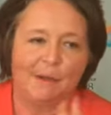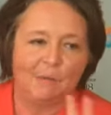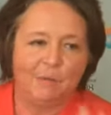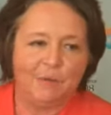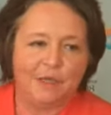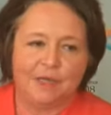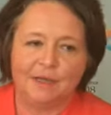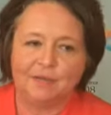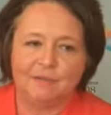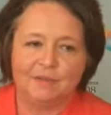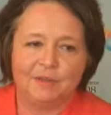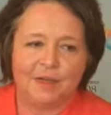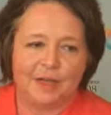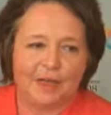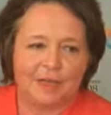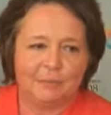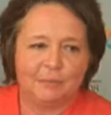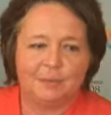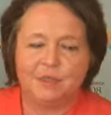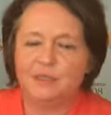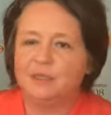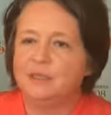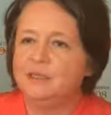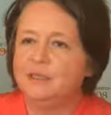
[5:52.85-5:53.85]
We have the
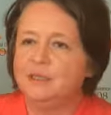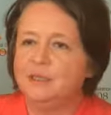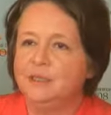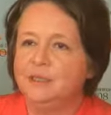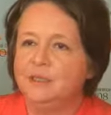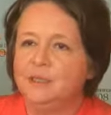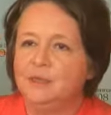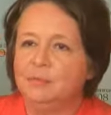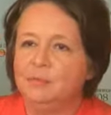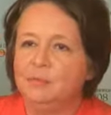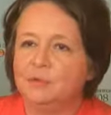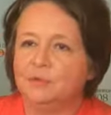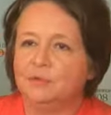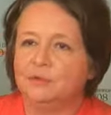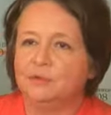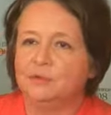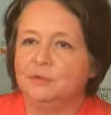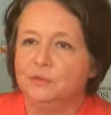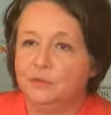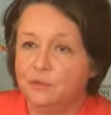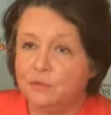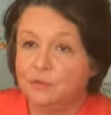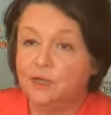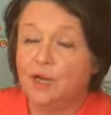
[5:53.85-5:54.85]
IPCC report.
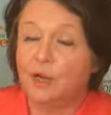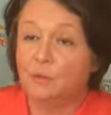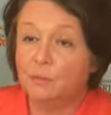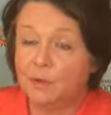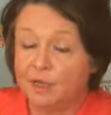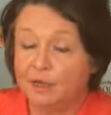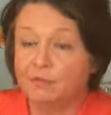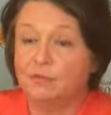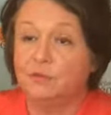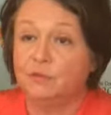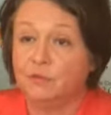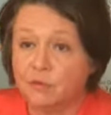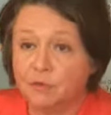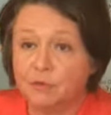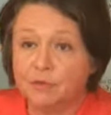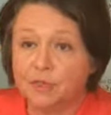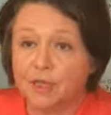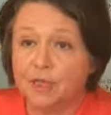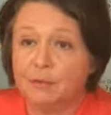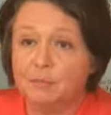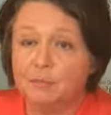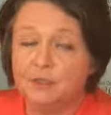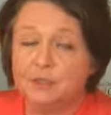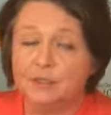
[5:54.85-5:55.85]
You know, now we have the
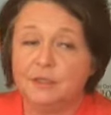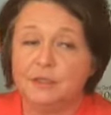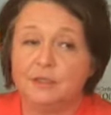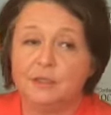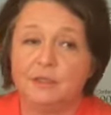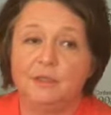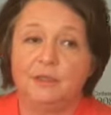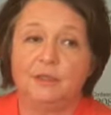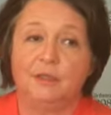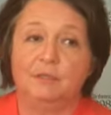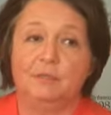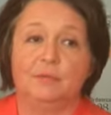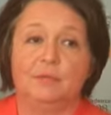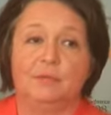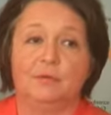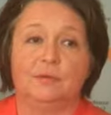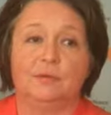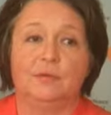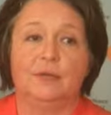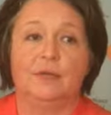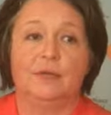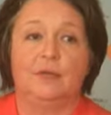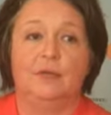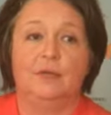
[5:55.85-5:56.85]
fourth IPCC
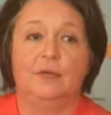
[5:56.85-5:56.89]
report.